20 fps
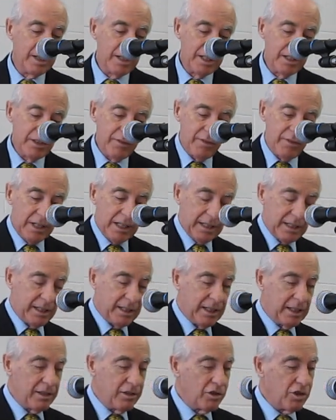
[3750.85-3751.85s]
His feet
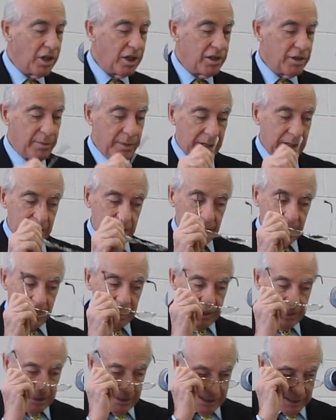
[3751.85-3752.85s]
in judgment,
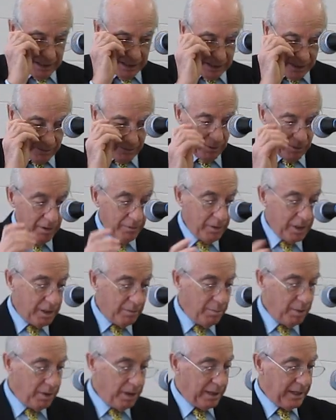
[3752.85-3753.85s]
as it were, if we
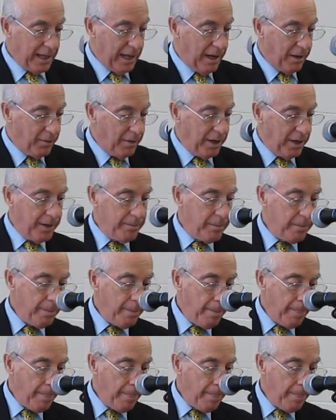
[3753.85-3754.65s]
could put it that way